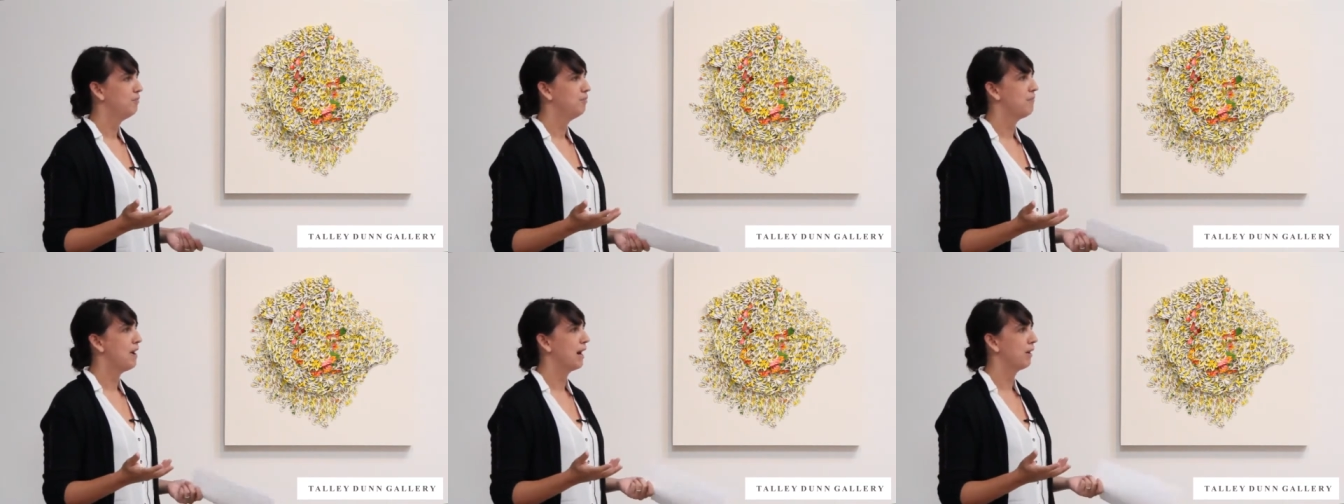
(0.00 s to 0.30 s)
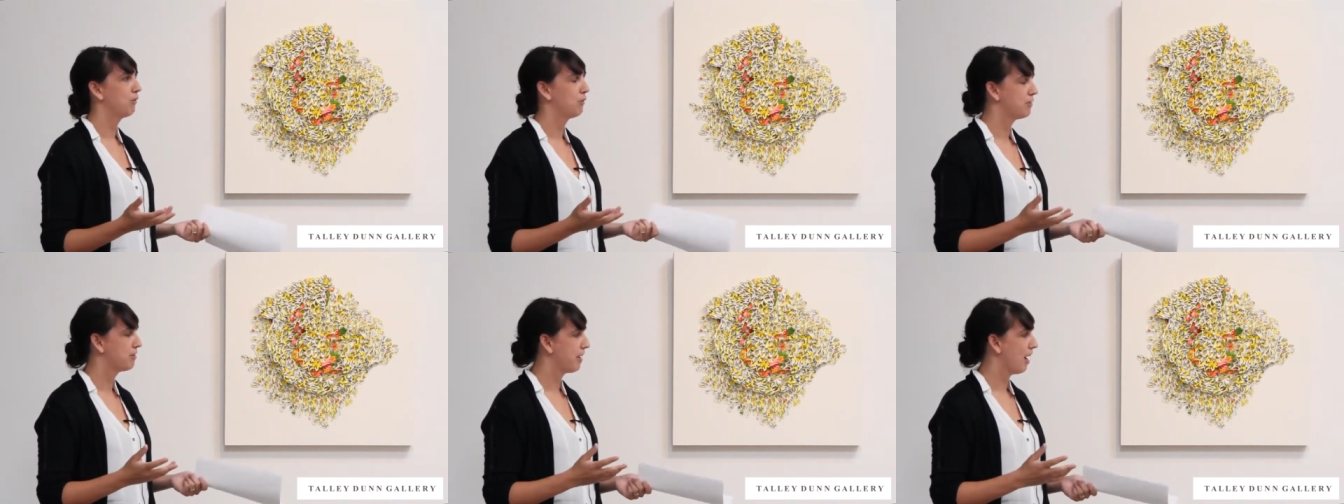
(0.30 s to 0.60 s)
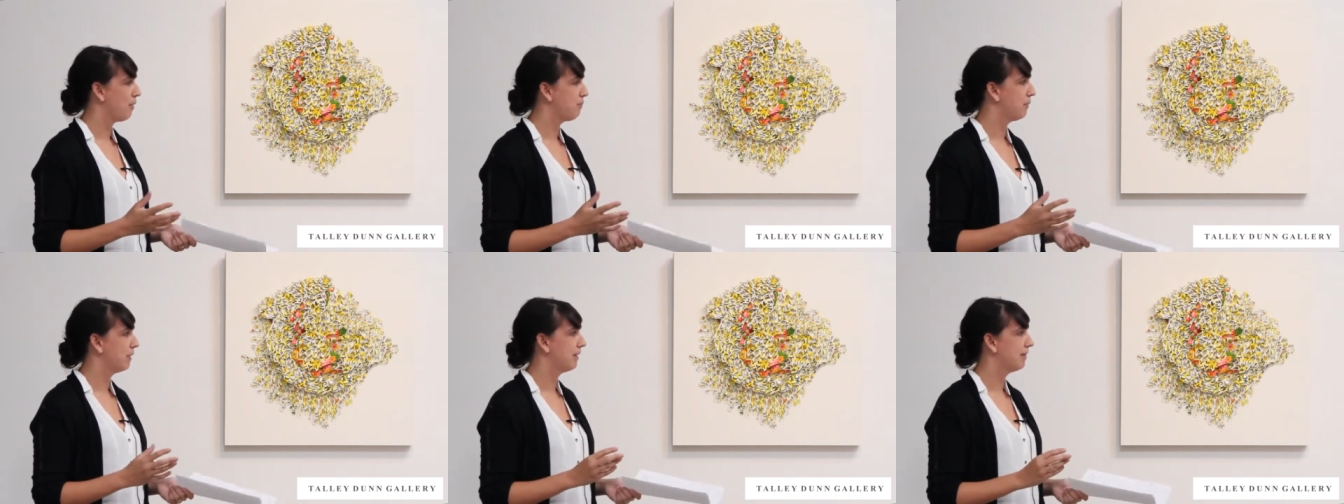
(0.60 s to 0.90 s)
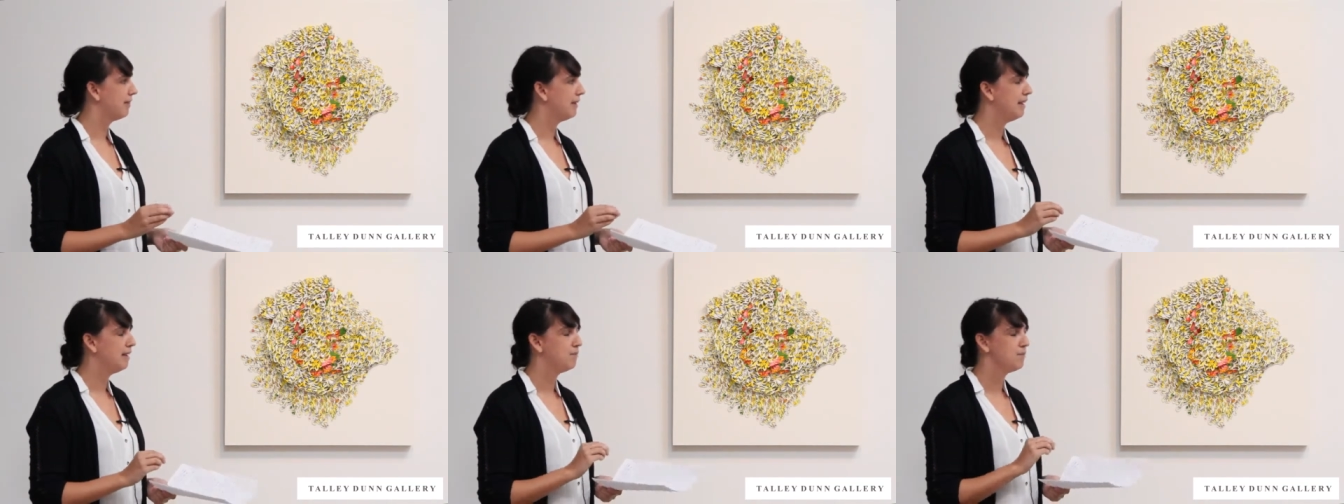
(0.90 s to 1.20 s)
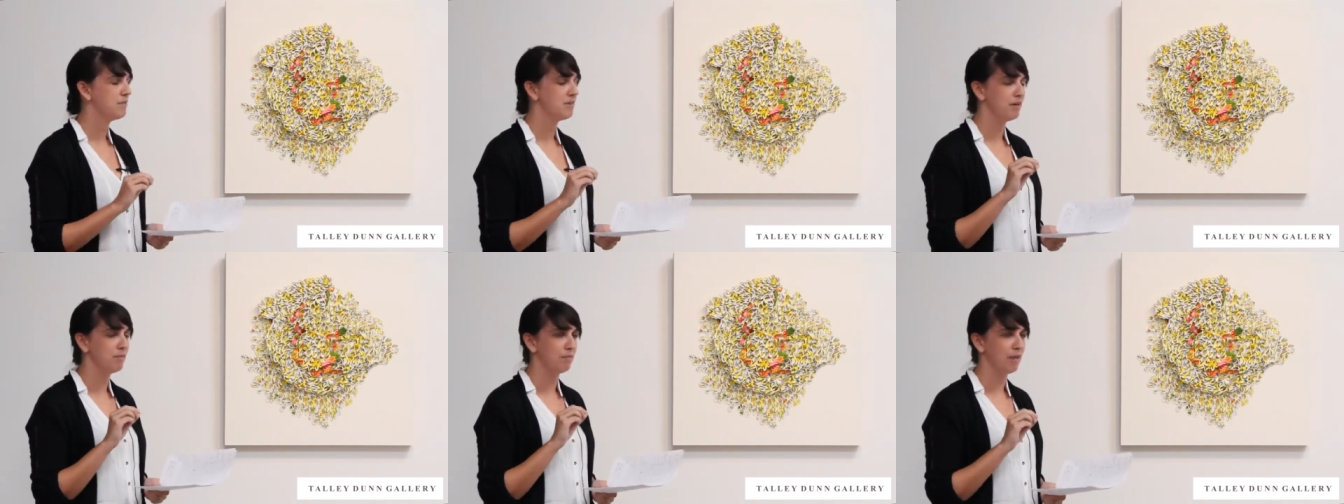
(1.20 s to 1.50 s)
macroscopic
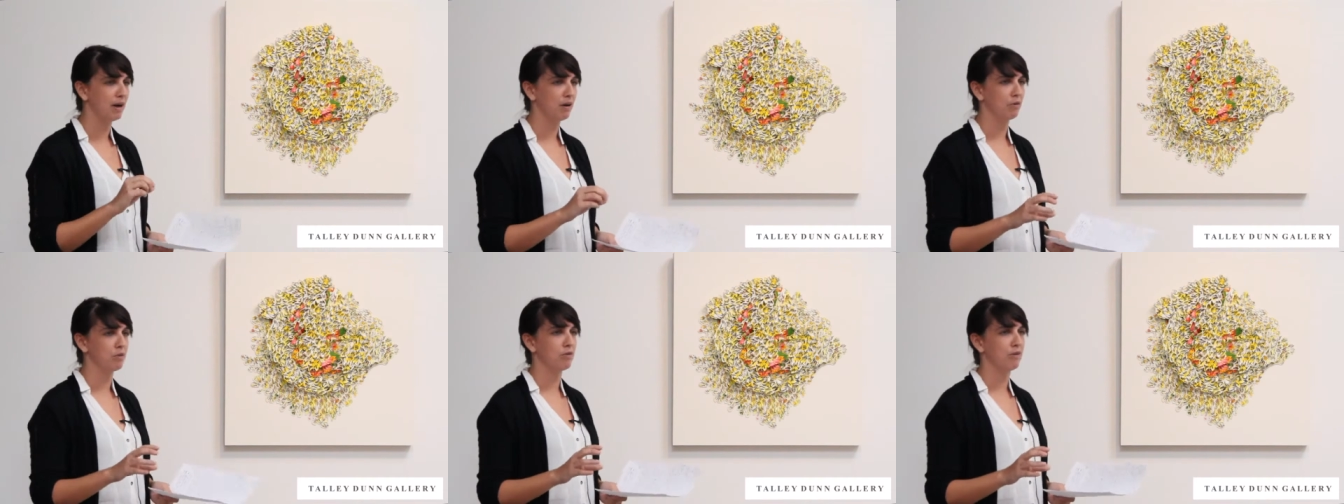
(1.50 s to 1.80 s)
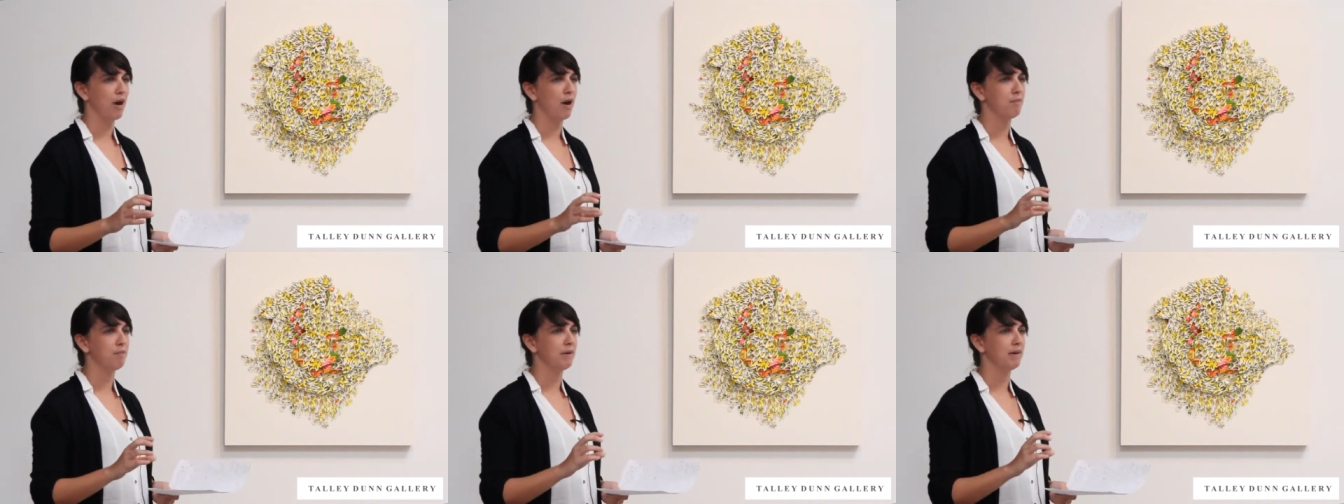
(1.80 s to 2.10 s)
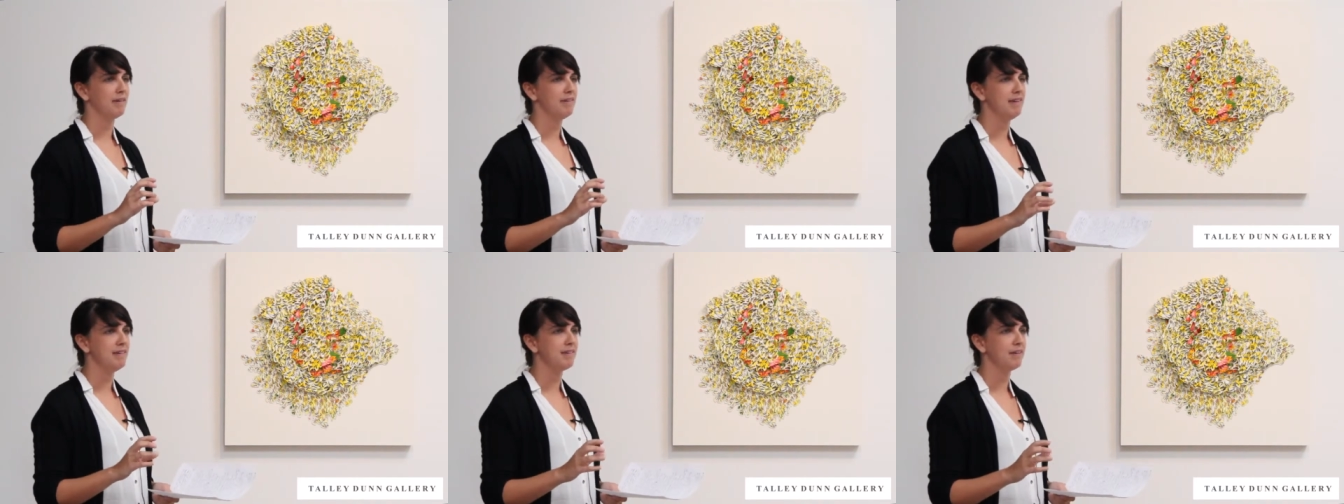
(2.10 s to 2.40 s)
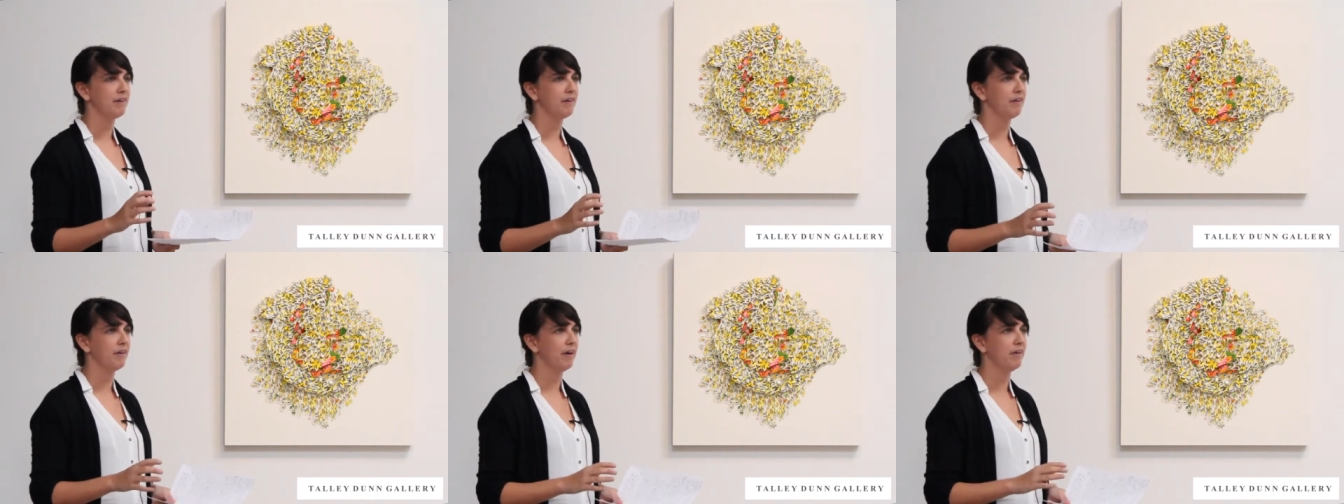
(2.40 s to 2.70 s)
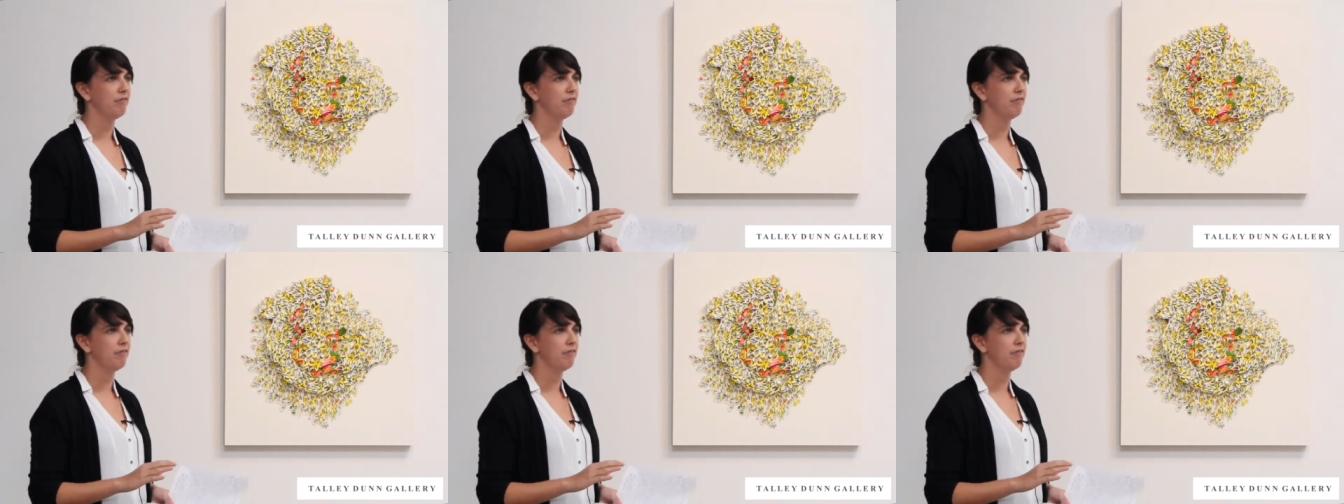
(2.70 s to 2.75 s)
themes and microscopic detail.